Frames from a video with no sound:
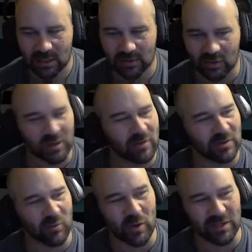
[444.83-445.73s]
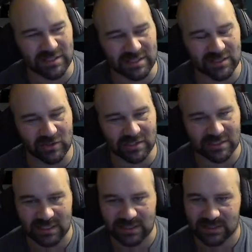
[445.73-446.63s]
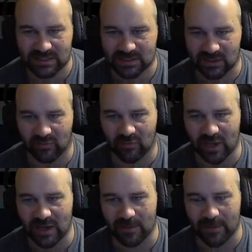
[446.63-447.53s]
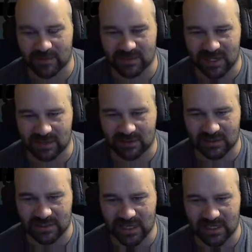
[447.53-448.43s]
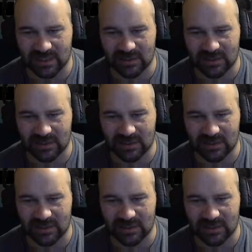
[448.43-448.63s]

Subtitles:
The only thing with Wood is he's 36, so if we end up outside the contending,